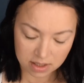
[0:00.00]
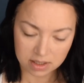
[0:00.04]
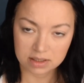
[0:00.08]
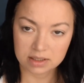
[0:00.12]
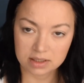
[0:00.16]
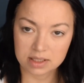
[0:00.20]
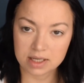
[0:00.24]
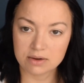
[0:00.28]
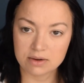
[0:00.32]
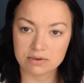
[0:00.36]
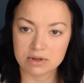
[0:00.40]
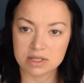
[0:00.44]

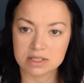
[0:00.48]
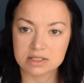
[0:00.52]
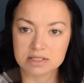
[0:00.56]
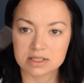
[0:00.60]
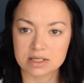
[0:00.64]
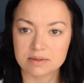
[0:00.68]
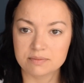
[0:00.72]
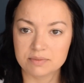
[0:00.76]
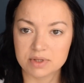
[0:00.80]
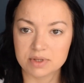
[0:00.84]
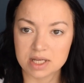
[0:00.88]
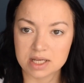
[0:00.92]
Now in
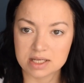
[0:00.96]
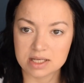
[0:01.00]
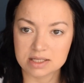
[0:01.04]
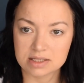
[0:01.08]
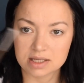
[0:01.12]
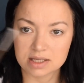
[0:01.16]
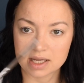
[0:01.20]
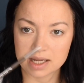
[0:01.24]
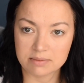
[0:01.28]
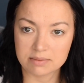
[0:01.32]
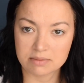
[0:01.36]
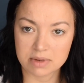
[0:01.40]
some days
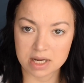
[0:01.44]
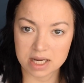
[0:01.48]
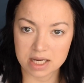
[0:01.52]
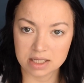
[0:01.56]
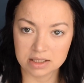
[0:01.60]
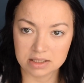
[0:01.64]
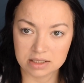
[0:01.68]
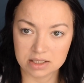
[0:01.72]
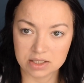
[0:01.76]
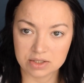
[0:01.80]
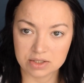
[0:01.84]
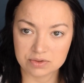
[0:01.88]
I
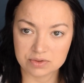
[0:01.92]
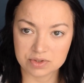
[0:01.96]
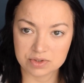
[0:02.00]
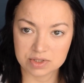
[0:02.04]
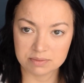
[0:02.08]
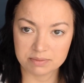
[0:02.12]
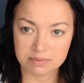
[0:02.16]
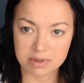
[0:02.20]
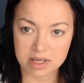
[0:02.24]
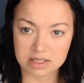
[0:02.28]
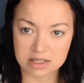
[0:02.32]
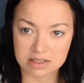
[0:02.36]
might use the
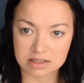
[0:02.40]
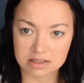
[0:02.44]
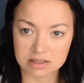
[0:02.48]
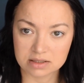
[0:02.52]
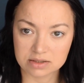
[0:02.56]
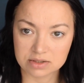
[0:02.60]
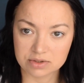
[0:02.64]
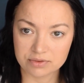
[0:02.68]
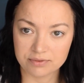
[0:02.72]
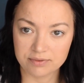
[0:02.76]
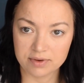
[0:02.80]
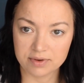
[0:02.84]
pencil
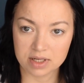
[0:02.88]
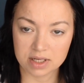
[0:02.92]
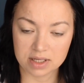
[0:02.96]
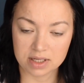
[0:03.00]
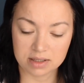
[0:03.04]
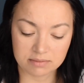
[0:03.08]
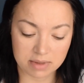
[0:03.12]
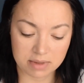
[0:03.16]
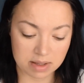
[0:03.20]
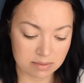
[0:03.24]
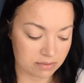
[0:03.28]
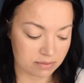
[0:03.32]
to fill
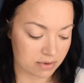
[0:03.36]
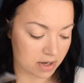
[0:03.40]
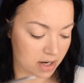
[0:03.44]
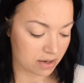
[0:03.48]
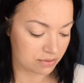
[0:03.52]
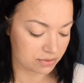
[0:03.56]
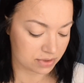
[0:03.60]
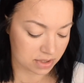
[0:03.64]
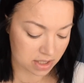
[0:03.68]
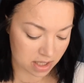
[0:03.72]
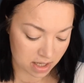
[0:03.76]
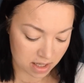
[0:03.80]
in my
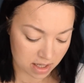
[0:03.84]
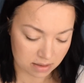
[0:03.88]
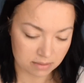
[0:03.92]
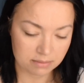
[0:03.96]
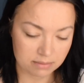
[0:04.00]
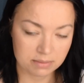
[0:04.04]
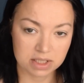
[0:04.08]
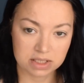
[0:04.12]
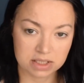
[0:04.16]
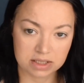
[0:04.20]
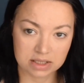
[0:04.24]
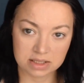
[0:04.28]
brows,
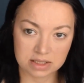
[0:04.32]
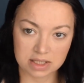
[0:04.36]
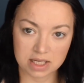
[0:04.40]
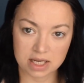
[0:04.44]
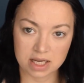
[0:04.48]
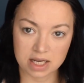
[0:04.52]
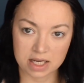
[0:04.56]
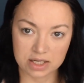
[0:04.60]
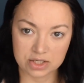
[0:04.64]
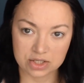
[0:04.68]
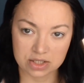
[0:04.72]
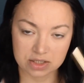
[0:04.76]
but today
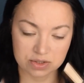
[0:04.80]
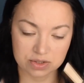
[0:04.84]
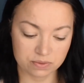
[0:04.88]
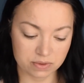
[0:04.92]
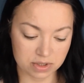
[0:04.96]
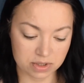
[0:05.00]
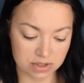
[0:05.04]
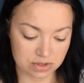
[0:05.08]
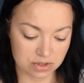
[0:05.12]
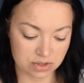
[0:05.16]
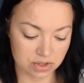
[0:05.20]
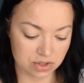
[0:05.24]
I just
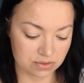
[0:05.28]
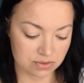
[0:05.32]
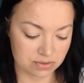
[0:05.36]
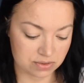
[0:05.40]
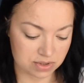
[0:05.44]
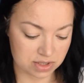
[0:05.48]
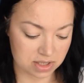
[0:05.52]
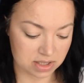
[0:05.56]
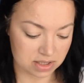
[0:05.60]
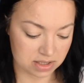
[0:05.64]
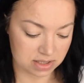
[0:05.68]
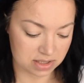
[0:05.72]
want to use
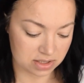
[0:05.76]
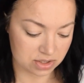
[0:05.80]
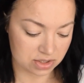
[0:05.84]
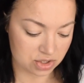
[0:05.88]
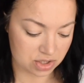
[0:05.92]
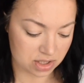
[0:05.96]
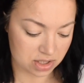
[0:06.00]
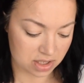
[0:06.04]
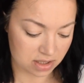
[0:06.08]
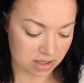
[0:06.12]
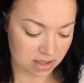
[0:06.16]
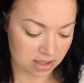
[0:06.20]
this
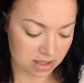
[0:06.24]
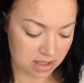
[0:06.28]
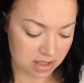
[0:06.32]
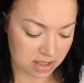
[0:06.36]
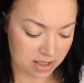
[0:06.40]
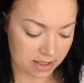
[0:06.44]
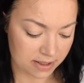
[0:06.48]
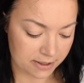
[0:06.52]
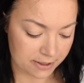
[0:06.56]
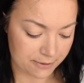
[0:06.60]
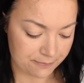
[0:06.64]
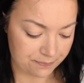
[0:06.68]
gel,
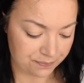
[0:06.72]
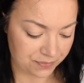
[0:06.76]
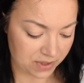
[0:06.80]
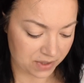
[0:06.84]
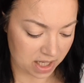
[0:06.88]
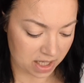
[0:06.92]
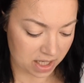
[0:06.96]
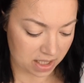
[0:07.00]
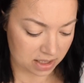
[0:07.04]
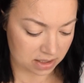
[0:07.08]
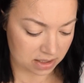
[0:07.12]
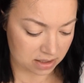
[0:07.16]

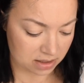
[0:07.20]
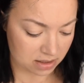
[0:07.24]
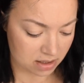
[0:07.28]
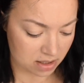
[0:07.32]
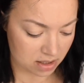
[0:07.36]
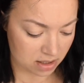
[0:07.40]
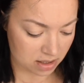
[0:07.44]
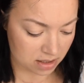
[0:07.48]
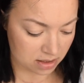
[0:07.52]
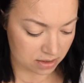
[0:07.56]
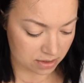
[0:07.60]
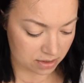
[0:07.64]
and the
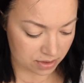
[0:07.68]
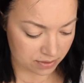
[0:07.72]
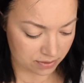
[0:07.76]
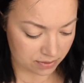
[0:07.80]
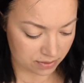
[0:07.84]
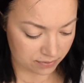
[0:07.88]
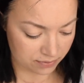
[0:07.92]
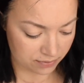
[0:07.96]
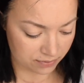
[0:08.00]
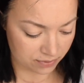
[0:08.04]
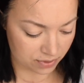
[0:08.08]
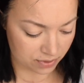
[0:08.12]
color
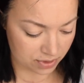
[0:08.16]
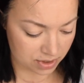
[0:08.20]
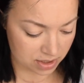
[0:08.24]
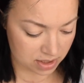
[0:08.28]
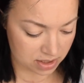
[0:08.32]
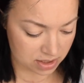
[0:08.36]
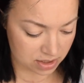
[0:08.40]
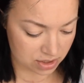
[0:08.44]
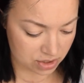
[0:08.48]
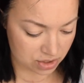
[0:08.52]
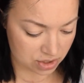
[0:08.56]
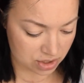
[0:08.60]
for
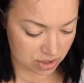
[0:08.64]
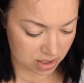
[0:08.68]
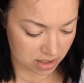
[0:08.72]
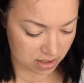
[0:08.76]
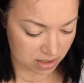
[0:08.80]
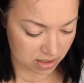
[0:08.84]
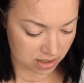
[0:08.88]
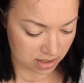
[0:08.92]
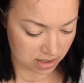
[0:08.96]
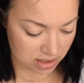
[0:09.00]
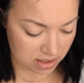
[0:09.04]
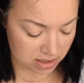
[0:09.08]
this
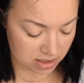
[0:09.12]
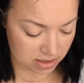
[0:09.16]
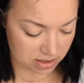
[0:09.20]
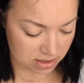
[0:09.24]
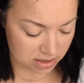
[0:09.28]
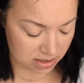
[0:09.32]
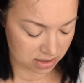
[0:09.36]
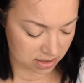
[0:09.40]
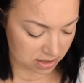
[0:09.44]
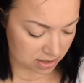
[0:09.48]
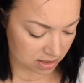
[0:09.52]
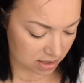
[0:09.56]
gel
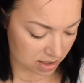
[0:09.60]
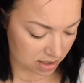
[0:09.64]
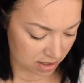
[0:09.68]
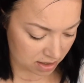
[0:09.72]
it's